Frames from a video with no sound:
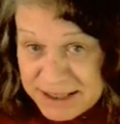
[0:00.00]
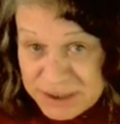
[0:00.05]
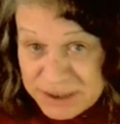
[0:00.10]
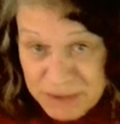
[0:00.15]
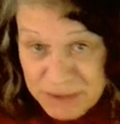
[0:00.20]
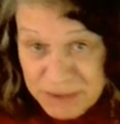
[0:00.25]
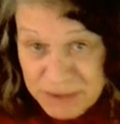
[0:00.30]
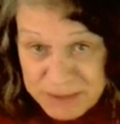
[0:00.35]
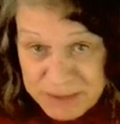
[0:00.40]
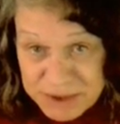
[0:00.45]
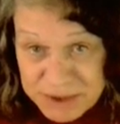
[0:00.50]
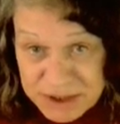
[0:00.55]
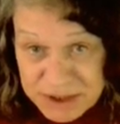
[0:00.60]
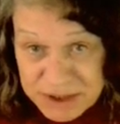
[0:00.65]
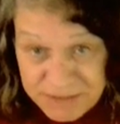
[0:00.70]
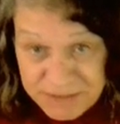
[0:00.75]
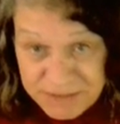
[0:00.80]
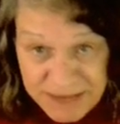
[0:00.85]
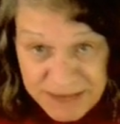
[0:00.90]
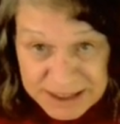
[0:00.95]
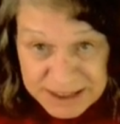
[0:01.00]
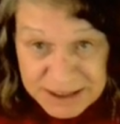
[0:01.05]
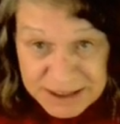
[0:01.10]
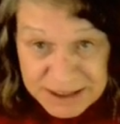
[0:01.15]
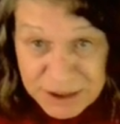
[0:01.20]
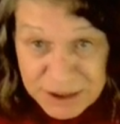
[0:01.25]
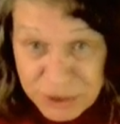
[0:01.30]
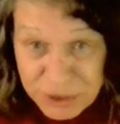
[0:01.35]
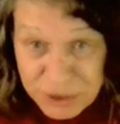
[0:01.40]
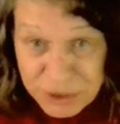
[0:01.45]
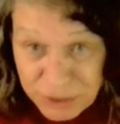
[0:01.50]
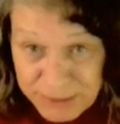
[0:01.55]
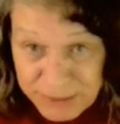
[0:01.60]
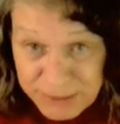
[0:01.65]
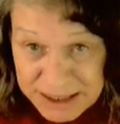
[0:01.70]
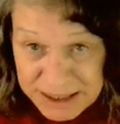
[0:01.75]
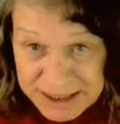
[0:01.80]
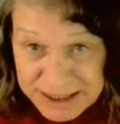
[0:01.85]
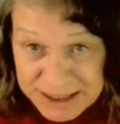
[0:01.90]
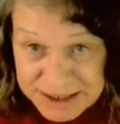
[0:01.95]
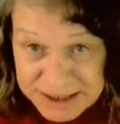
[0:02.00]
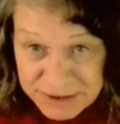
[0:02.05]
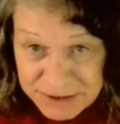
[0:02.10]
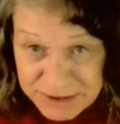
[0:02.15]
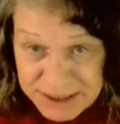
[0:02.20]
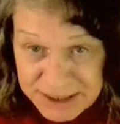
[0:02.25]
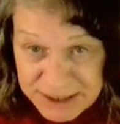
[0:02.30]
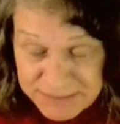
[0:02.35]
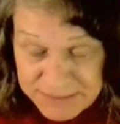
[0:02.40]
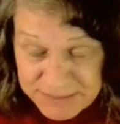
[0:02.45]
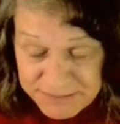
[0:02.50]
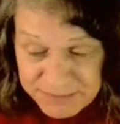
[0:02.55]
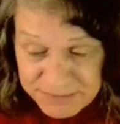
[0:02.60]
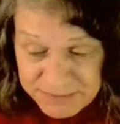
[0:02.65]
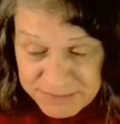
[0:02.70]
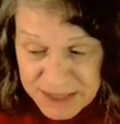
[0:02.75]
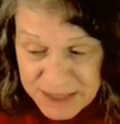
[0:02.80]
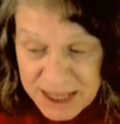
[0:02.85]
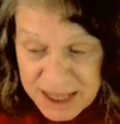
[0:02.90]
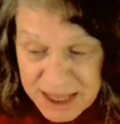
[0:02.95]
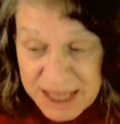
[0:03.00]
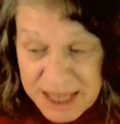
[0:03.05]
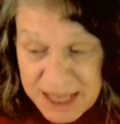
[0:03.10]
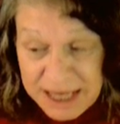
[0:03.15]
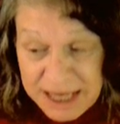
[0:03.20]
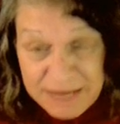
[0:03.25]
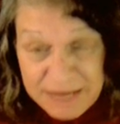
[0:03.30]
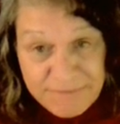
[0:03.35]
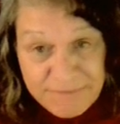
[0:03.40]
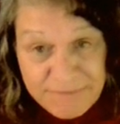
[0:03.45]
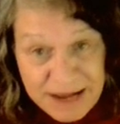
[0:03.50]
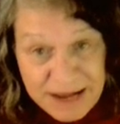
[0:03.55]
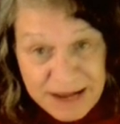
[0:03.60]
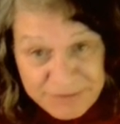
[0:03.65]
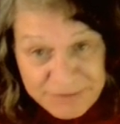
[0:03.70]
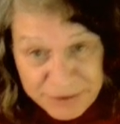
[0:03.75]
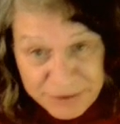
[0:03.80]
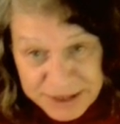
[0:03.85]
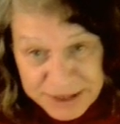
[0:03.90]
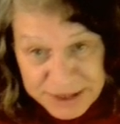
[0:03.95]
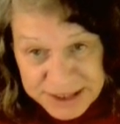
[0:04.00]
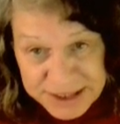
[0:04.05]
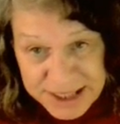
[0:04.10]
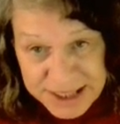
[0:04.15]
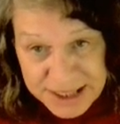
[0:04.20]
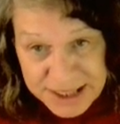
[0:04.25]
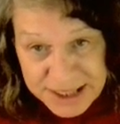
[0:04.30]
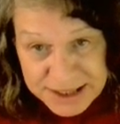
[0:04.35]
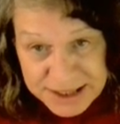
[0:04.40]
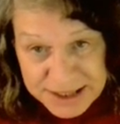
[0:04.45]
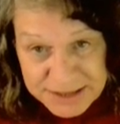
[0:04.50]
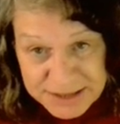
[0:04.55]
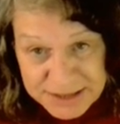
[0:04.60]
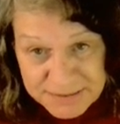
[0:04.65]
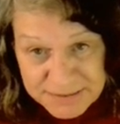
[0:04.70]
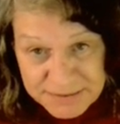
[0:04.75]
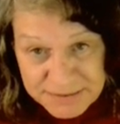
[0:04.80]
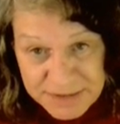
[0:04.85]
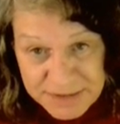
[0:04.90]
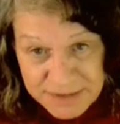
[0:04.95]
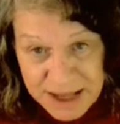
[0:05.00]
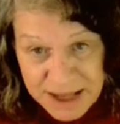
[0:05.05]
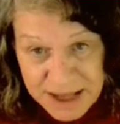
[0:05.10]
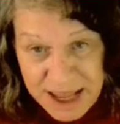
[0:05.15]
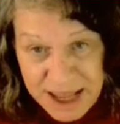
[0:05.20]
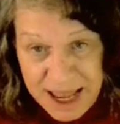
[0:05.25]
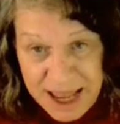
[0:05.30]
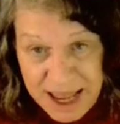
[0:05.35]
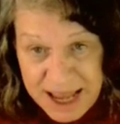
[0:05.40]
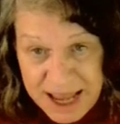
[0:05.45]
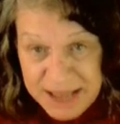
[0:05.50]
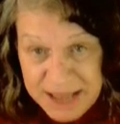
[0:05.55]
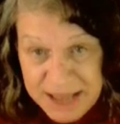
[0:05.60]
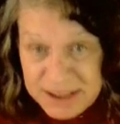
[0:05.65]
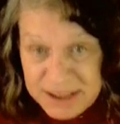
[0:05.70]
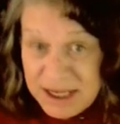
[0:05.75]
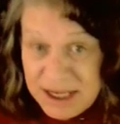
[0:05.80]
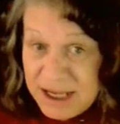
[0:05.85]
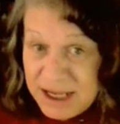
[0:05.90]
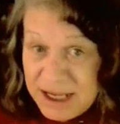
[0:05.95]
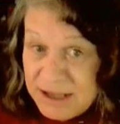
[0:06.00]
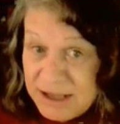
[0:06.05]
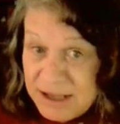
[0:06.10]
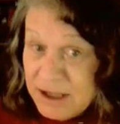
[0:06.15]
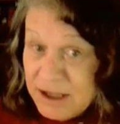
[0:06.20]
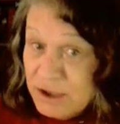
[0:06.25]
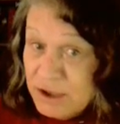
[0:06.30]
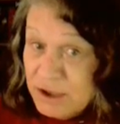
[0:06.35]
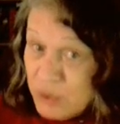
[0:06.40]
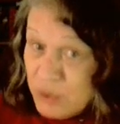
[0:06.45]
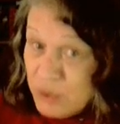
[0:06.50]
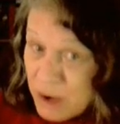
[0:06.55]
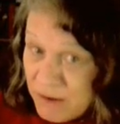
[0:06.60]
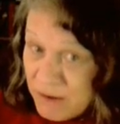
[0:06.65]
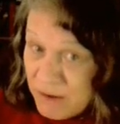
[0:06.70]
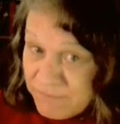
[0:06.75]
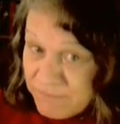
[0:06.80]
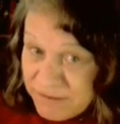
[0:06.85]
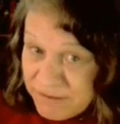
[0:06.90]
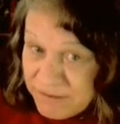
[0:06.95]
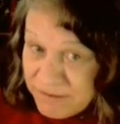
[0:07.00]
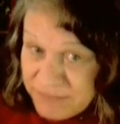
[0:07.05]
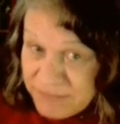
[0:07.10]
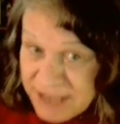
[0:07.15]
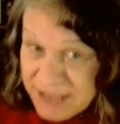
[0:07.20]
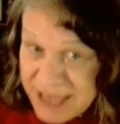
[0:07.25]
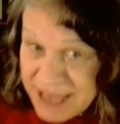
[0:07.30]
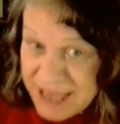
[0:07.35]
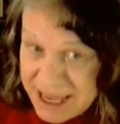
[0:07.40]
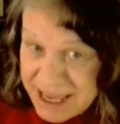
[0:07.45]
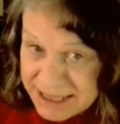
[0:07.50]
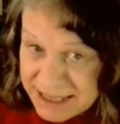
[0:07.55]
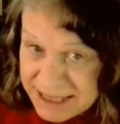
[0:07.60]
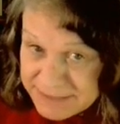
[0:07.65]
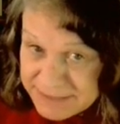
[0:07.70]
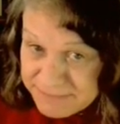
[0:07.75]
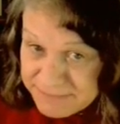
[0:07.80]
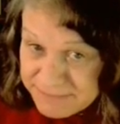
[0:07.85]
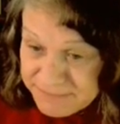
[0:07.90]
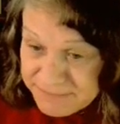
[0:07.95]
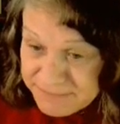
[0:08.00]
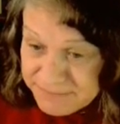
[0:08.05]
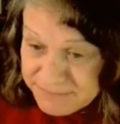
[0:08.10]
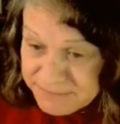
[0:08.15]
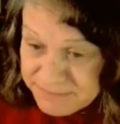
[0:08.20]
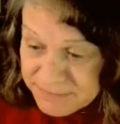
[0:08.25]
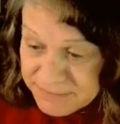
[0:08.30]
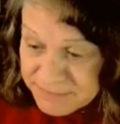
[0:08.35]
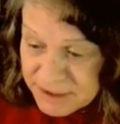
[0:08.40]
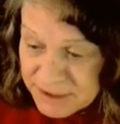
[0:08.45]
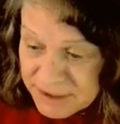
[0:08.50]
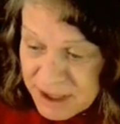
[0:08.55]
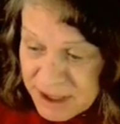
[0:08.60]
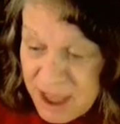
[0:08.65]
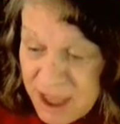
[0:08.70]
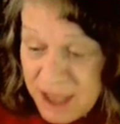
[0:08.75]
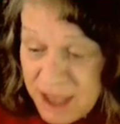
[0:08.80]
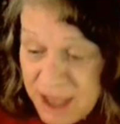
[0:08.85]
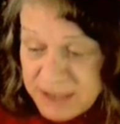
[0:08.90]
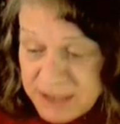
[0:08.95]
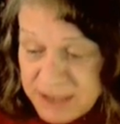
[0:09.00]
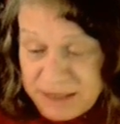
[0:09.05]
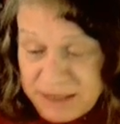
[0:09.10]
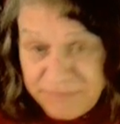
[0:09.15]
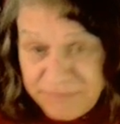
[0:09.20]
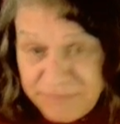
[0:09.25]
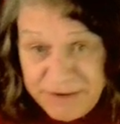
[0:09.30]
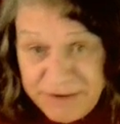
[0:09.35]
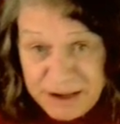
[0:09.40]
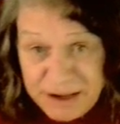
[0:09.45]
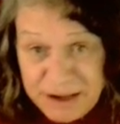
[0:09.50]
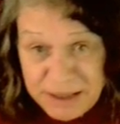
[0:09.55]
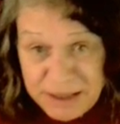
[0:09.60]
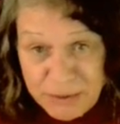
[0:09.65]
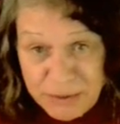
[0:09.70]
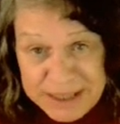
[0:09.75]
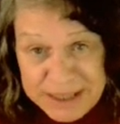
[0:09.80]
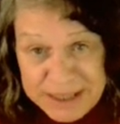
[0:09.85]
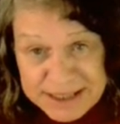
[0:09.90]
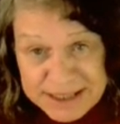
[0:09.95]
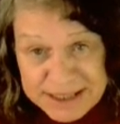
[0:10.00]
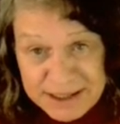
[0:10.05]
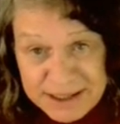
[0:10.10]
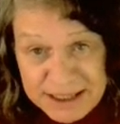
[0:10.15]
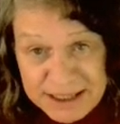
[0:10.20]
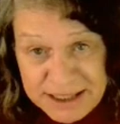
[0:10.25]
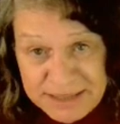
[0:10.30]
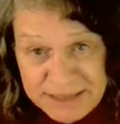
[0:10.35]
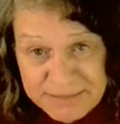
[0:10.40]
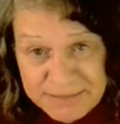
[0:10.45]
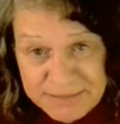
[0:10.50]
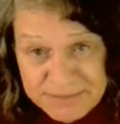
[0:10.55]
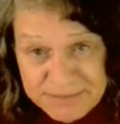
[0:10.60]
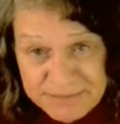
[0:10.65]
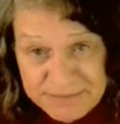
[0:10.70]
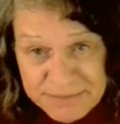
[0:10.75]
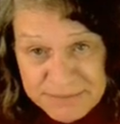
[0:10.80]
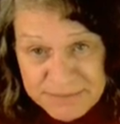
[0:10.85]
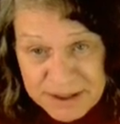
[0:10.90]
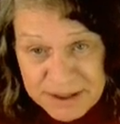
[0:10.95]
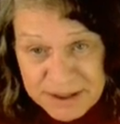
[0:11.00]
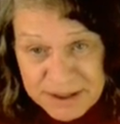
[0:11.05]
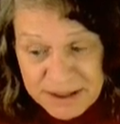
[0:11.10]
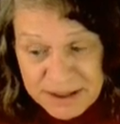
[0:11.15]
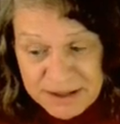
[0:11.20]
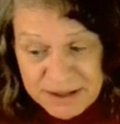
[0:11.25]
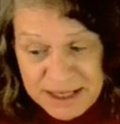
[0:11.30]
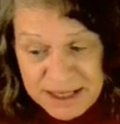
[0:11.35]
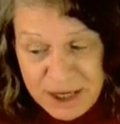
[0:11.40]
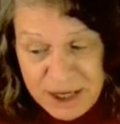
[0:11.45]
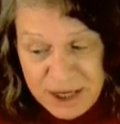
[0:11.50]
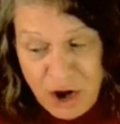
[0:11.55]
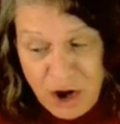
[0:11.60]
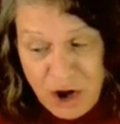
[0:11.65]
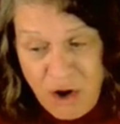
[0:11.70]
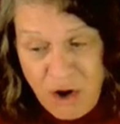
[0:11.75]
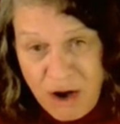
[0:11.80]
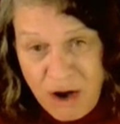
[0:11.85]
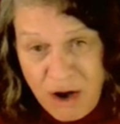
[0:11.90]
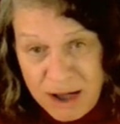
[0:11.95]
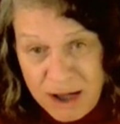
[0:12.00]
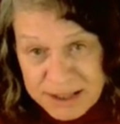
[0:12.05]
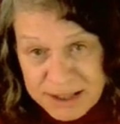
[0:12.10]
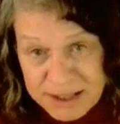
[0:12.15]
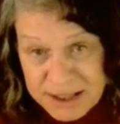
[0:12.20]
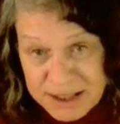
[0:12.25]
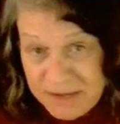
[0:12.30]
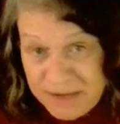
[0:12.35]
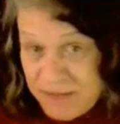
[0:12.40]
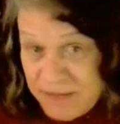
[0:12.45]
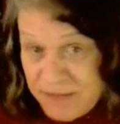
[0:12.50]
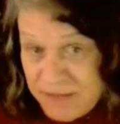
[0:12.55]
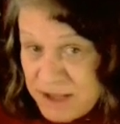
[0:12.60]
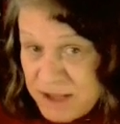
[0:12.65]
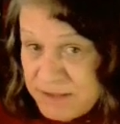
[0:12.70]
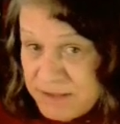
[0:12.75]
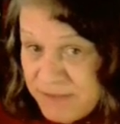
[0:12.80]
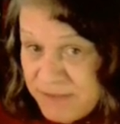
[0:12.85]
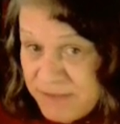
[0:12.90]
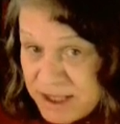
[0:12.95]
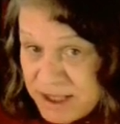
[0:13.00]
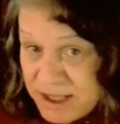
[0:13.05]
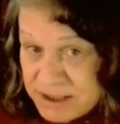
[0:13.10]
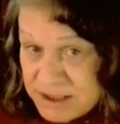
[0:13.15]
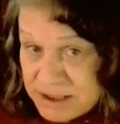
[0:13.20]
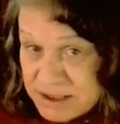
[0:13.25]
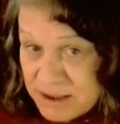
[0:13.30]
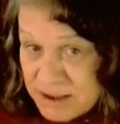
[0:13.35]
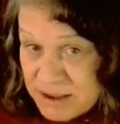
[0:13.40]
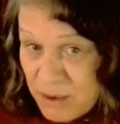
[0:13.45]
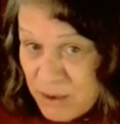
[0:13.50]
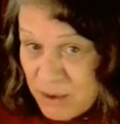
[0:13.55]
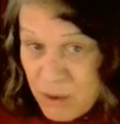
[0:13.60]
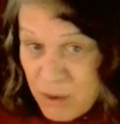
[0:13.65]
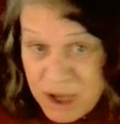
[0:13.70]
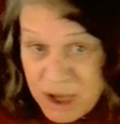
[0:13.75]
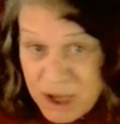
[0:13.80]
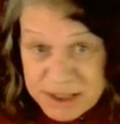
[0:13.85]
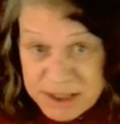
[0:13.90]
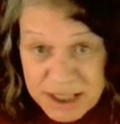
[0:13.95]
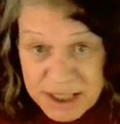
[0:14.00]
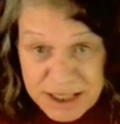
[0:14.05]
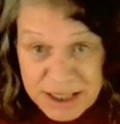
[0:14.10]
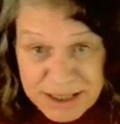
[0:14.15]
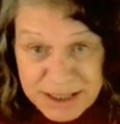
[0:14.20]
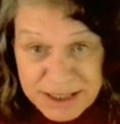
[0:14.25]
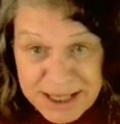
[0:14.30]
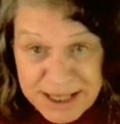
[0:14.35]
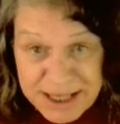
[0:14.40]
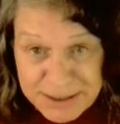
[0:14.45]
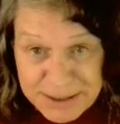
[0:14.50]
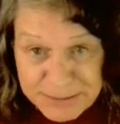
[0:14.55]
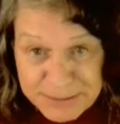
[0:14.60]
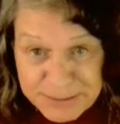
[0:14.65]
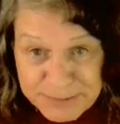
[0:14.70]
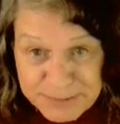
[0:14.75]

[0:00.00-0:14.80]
disruptions affected European history in five thirty-six and in twelve fifty-eight. Until fairly recently, the cause of those events was unknown.